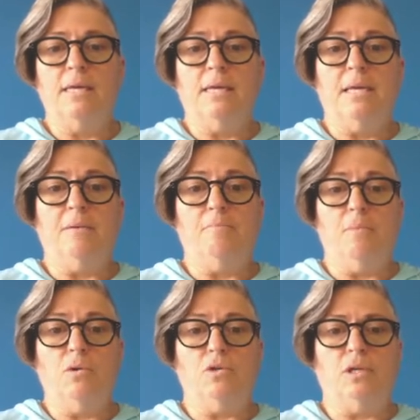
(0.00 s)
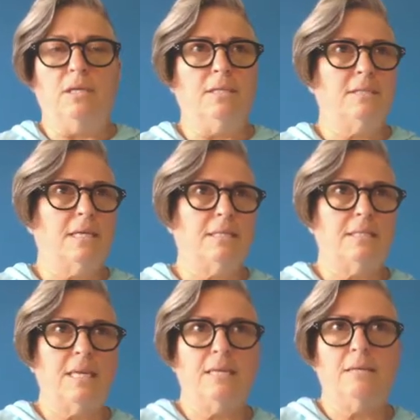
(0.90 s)
in motion. It
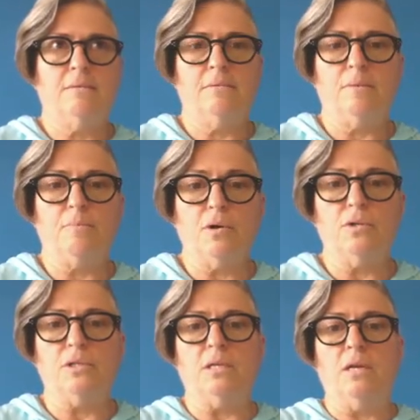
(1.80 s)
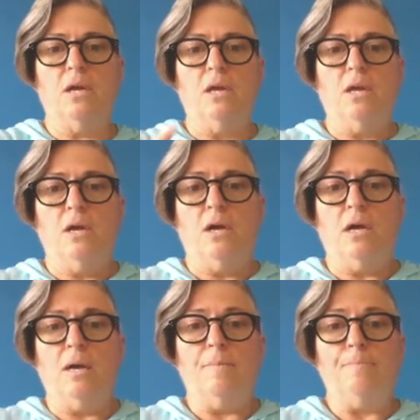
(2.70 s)
sets the person
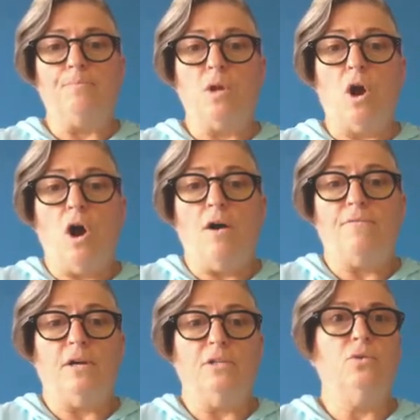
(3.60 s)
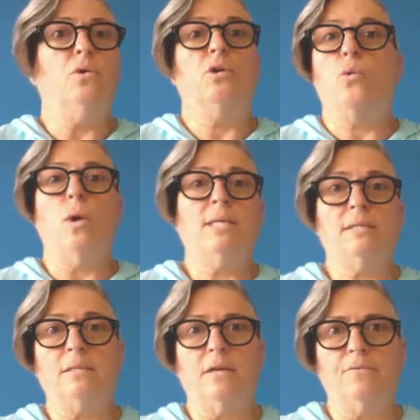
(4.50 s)
off onto a
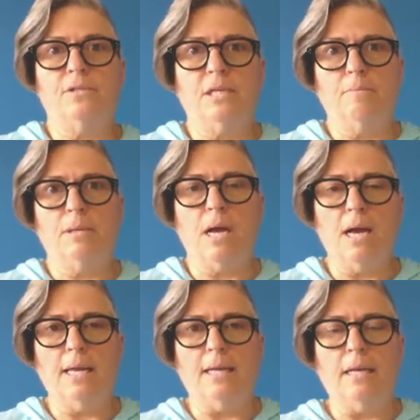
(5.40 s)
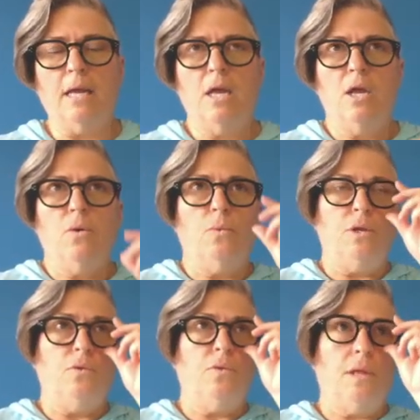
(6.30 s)
quest of some kind. When
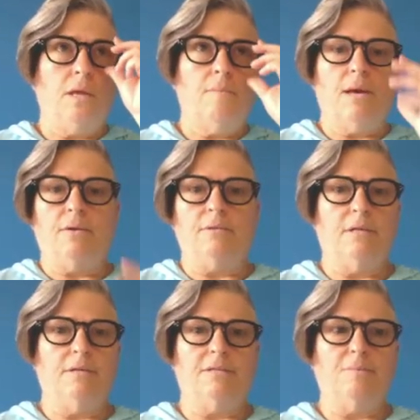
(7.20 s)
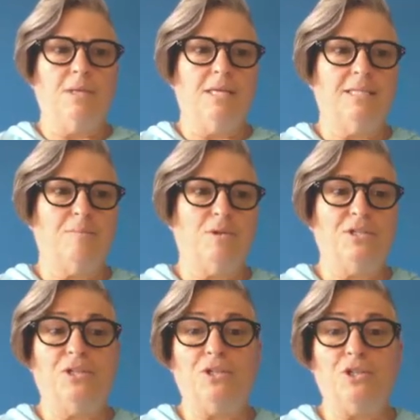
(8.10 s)
you think about something as simple
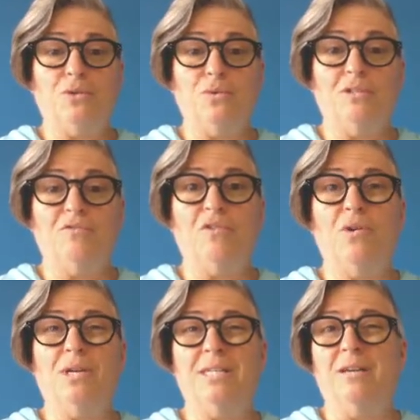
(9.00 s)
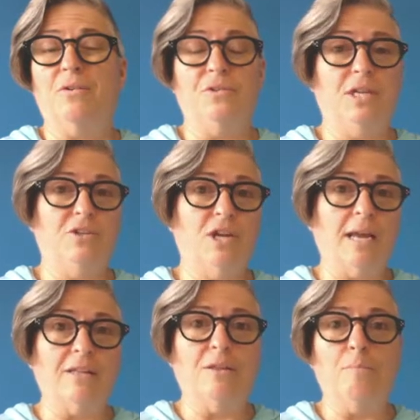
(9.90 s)
as a children's fairy tale, say
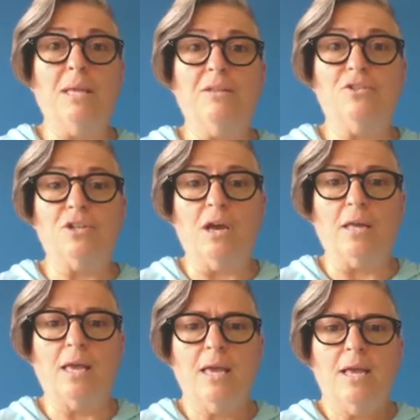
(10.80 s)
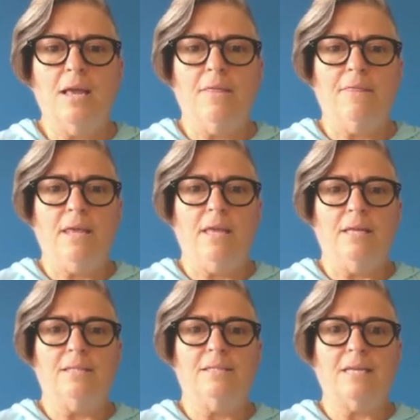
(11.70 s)
Jack and the Beanstalk, the
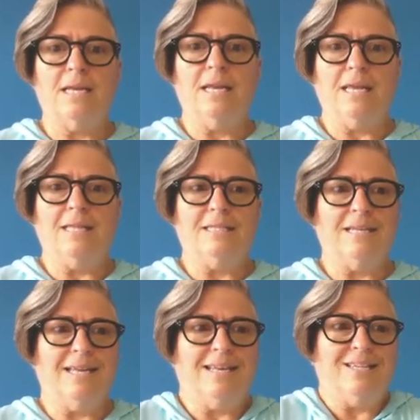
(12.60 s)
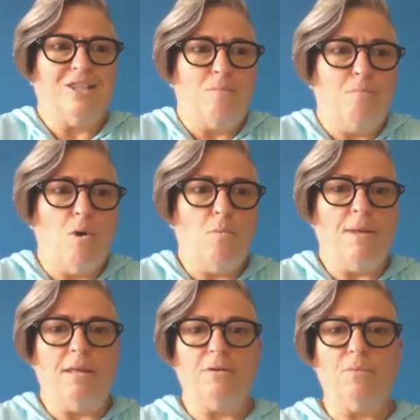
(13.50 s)
inciting incident is the
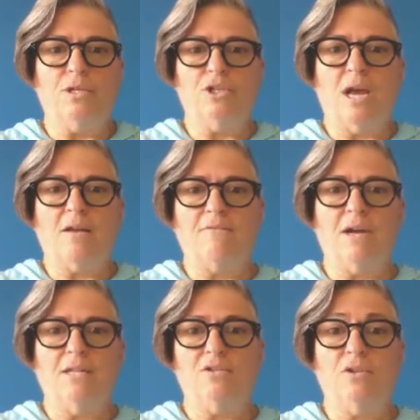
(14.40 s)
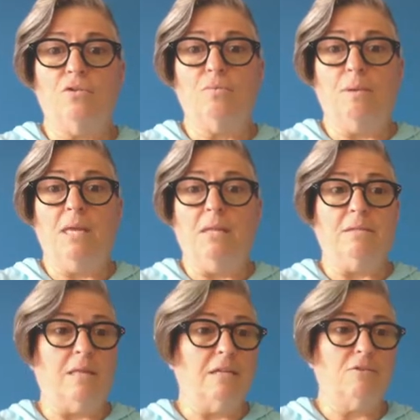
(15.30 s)
moment when Jack finds those
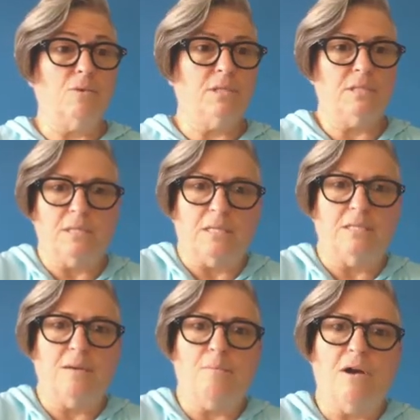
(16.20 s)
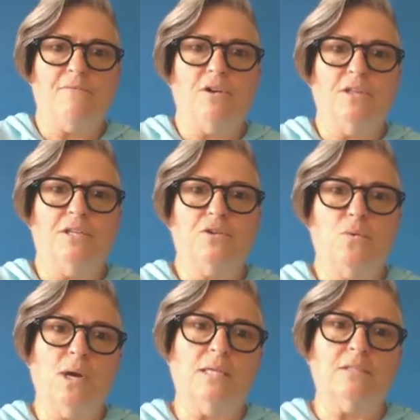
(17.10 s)
beans. That's what sets him off on this
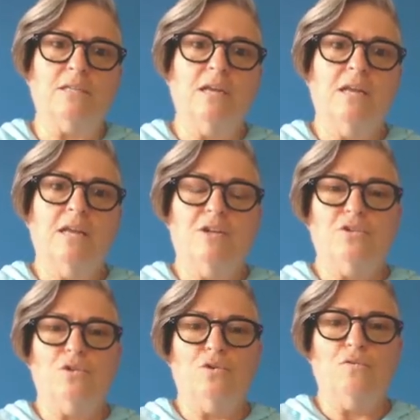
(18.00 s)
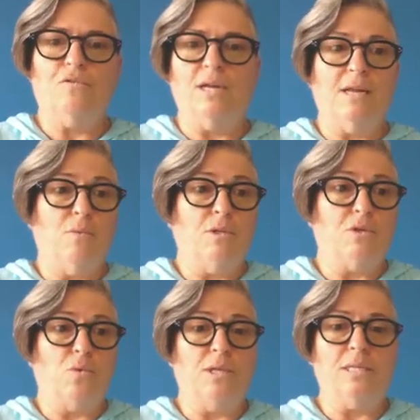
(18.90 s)
quest to find out what's
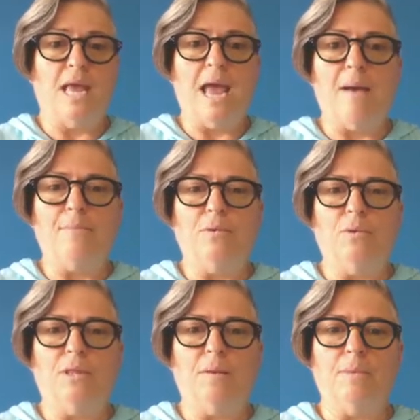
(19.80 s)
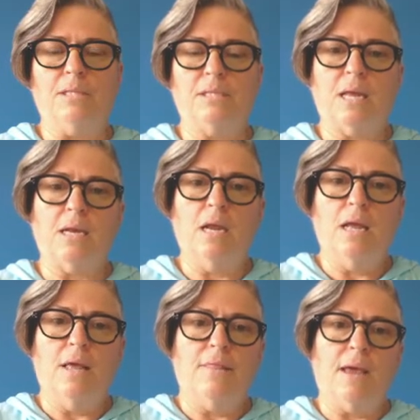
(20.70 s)
going to happen with them. It's that
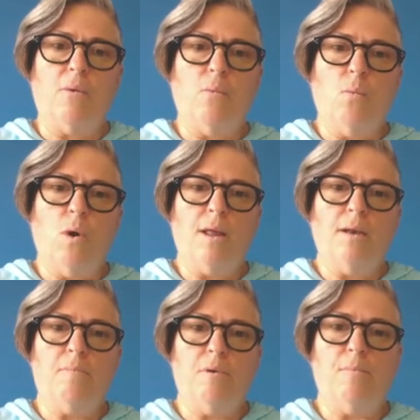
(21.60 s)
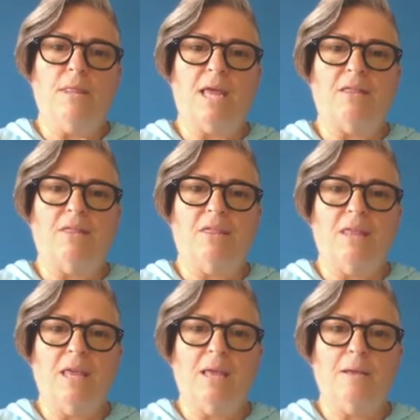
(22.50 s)
one moment, that
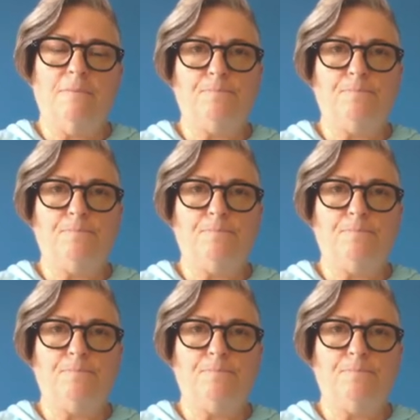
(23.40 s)
thing